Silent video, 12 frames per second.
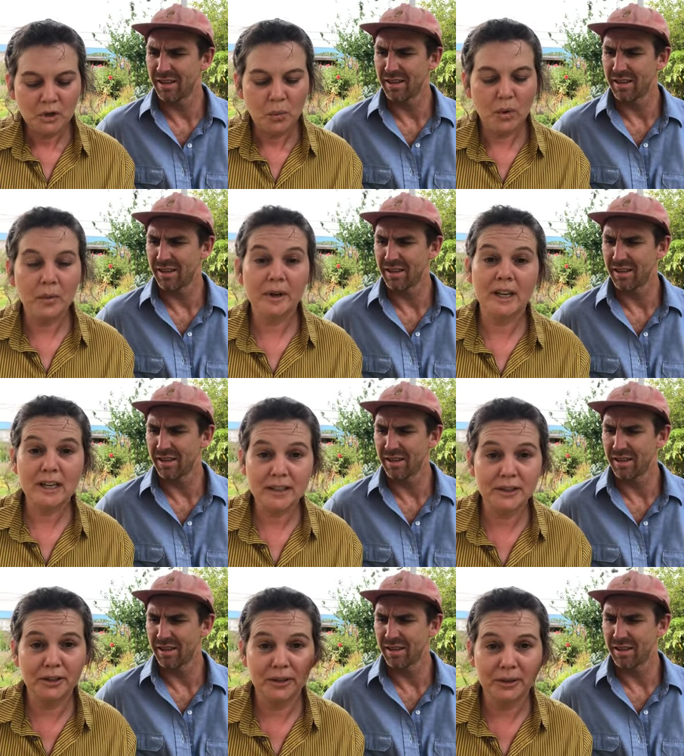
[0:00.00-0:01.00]
Speaker 1: what we're gonna
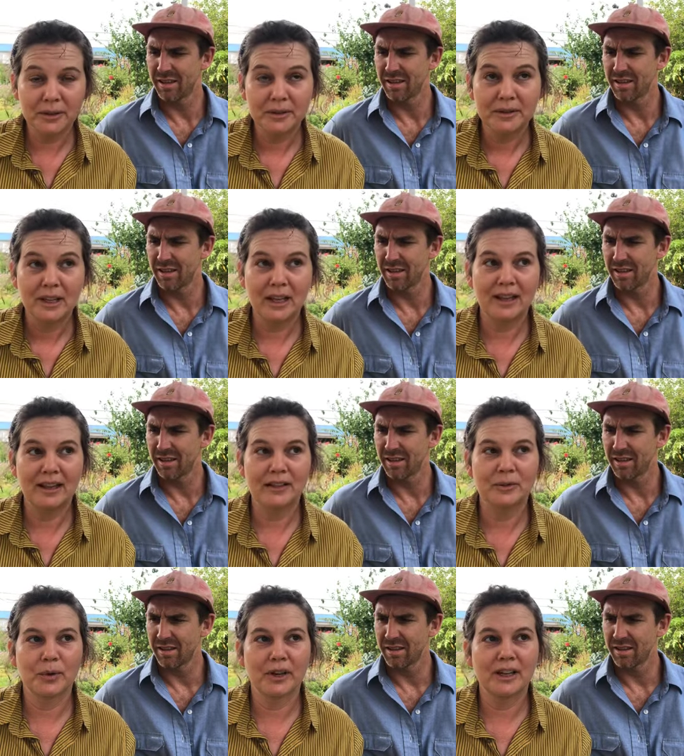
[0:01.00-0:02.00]
do
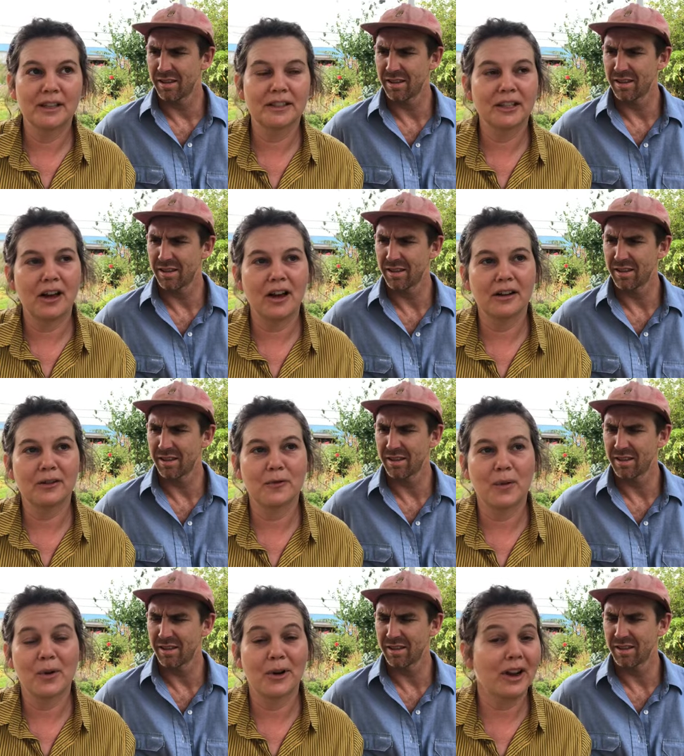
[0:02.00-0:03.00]
is we're gonna talk
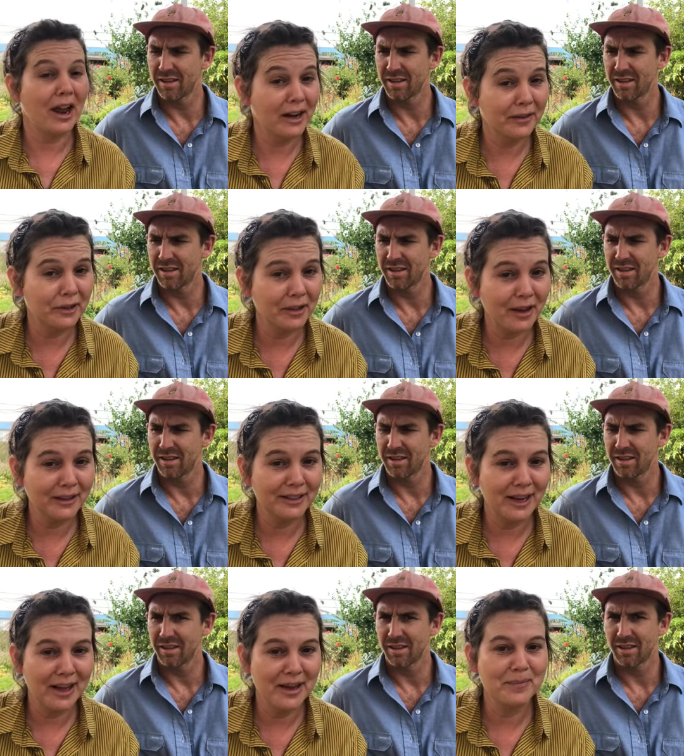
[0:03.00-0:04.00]
for kind of a long
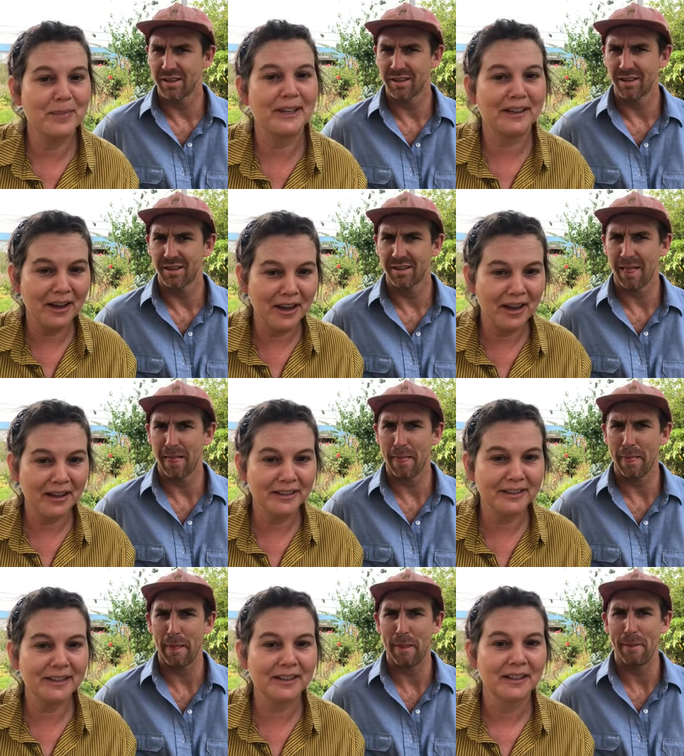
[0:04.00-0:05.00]
time
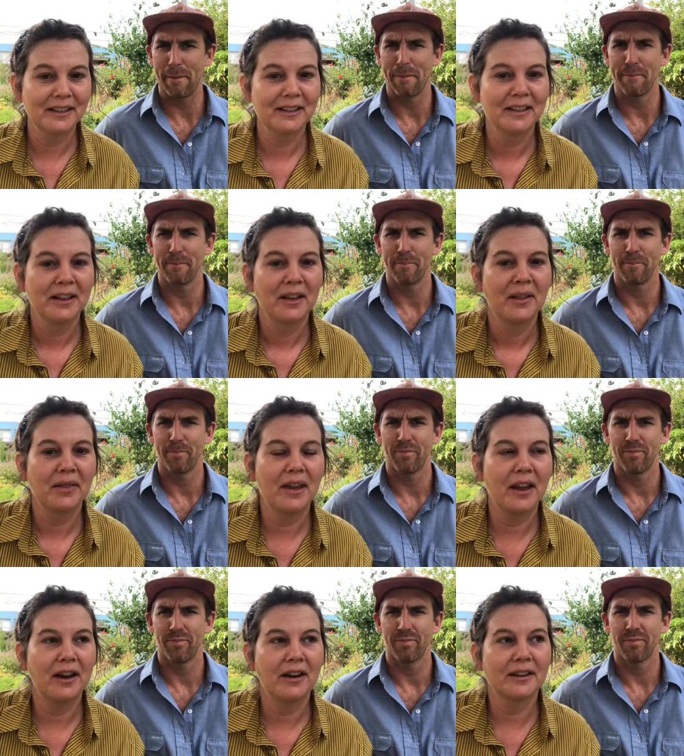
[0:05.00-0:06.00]
because
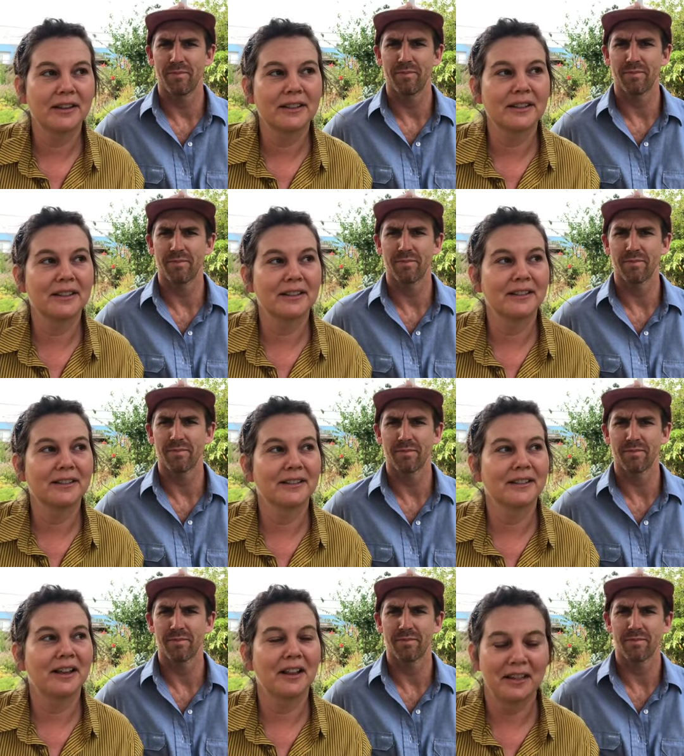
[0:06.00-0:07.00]
there's
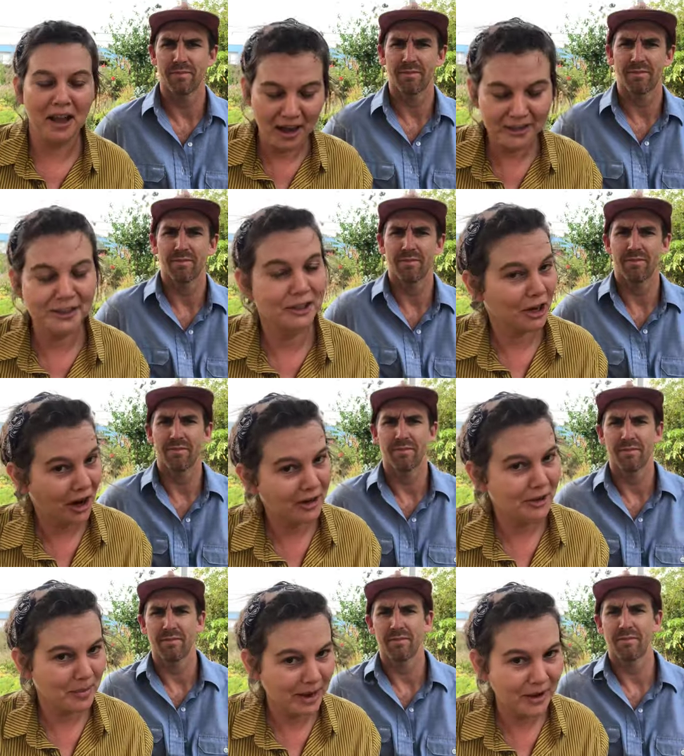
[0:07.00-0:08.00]
a lot to
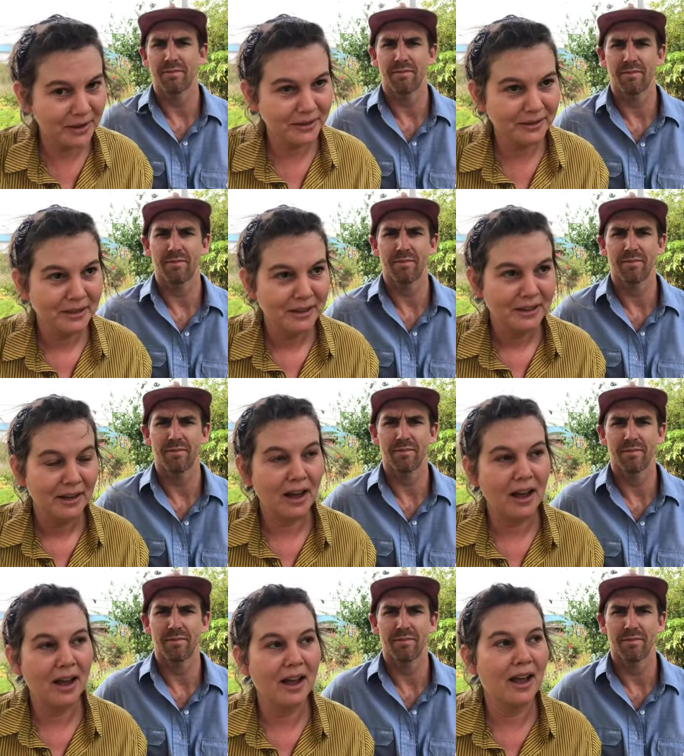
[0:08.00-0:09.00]
talk about.
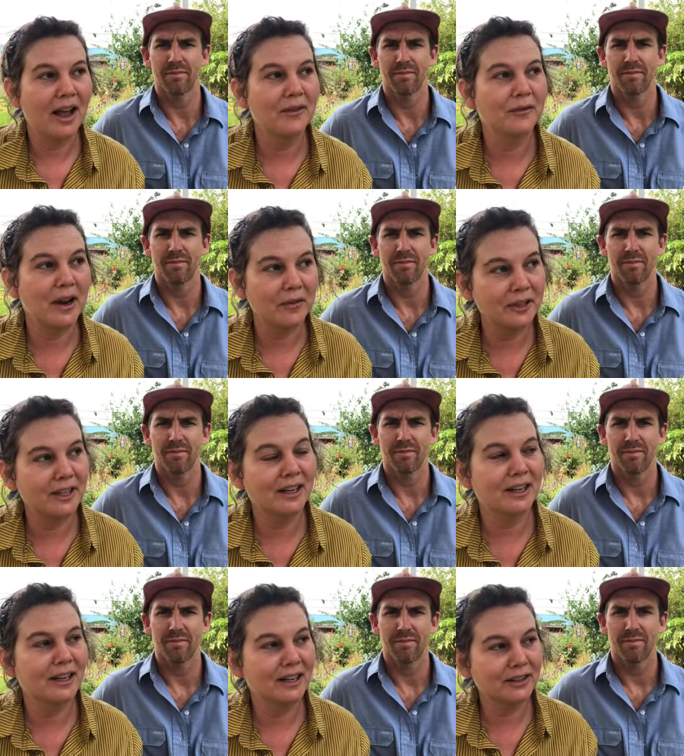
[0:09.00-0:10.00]
Uh, I've never done
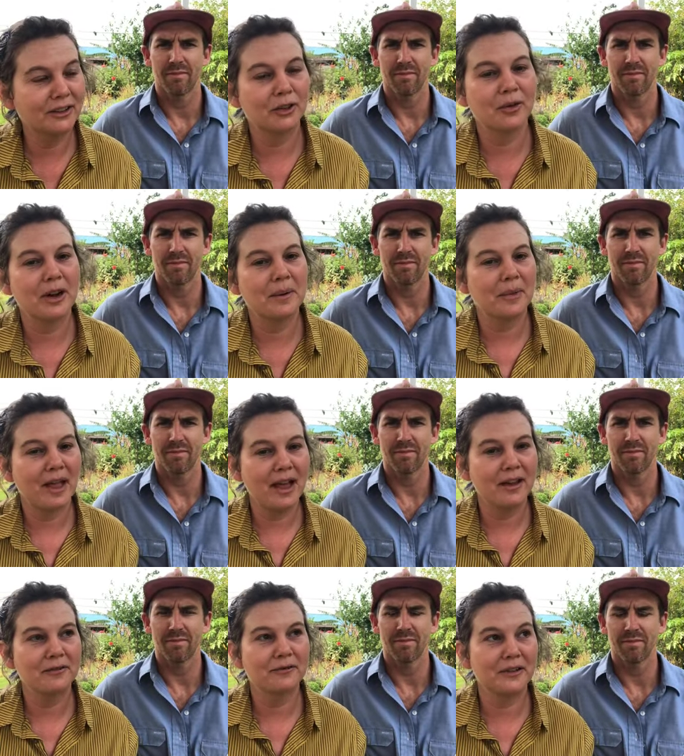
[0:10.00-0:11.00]
an Instagram
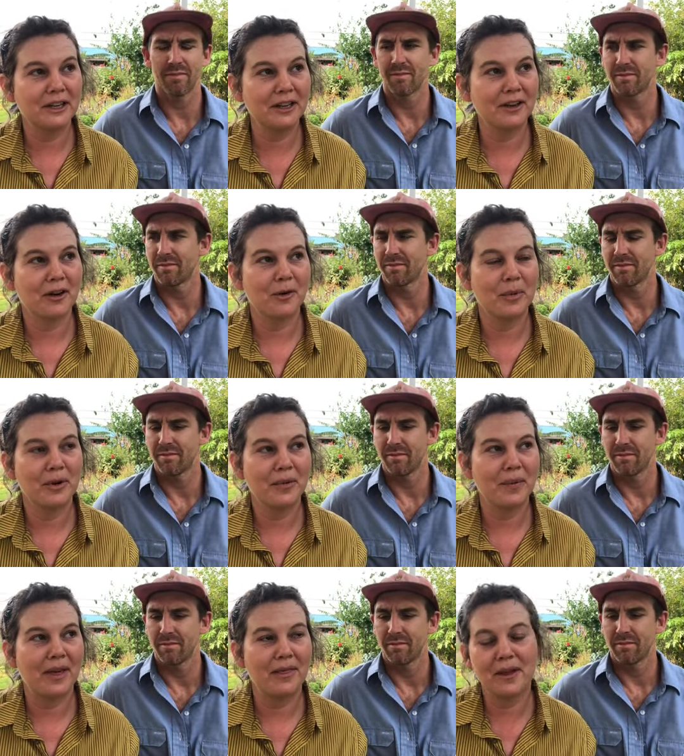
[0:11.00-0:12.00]
live video, but
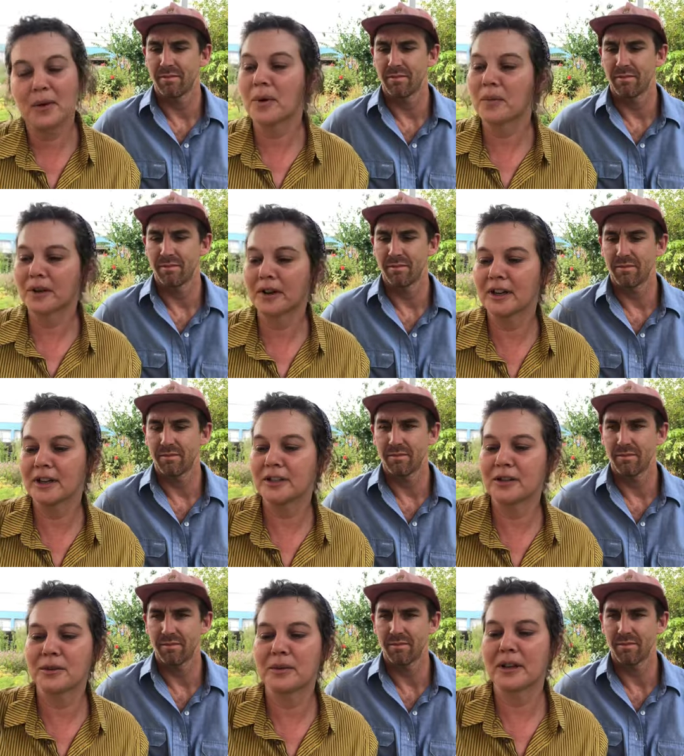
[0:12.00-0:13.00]
I think what we're gonna
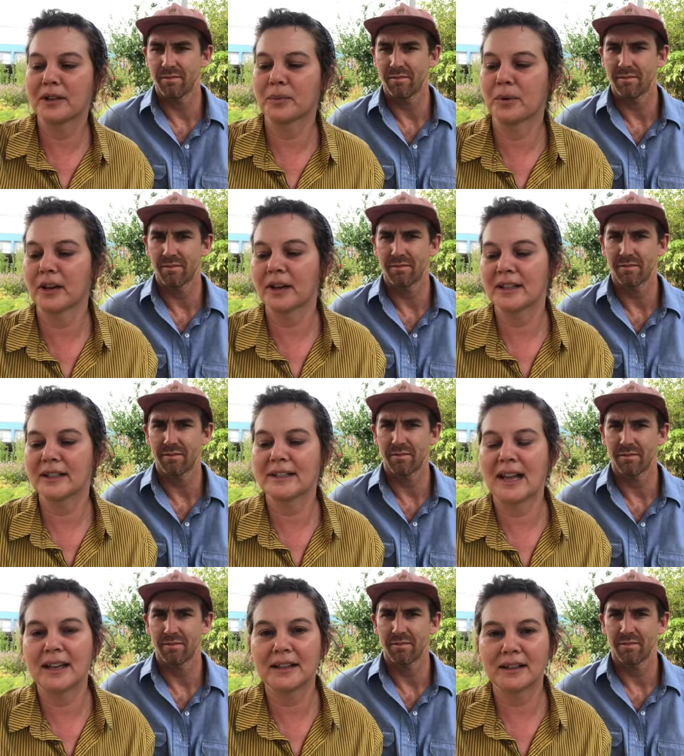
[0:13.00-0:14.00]
do is we're gonna
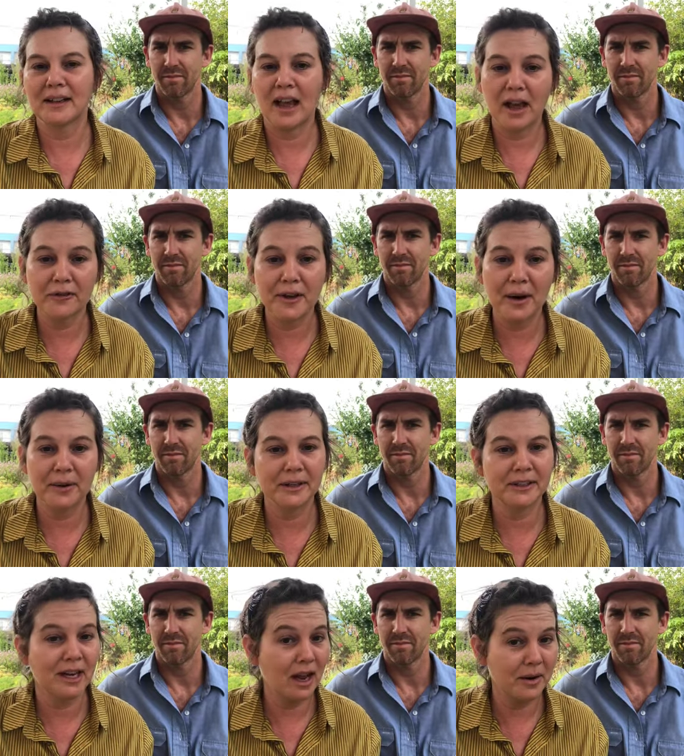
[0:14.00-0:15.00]
set half hour
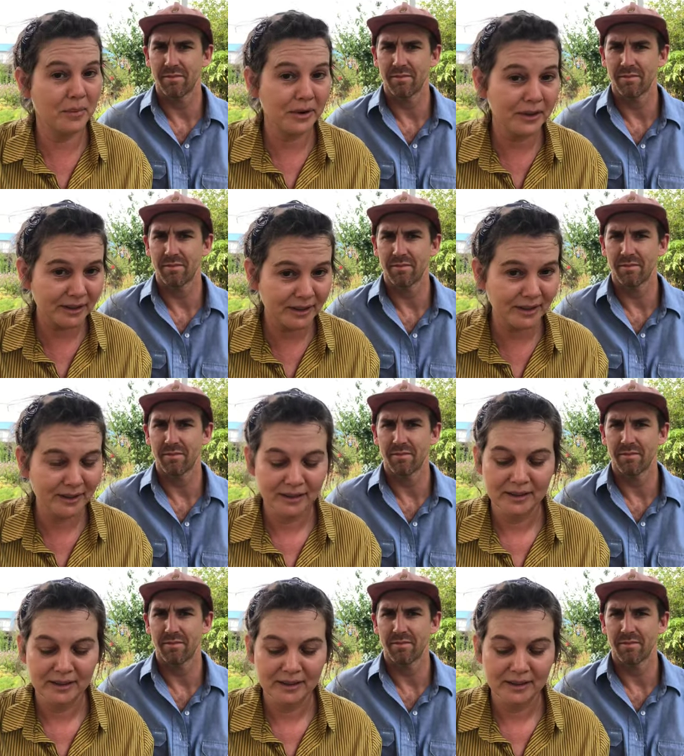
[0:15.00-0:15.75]
timers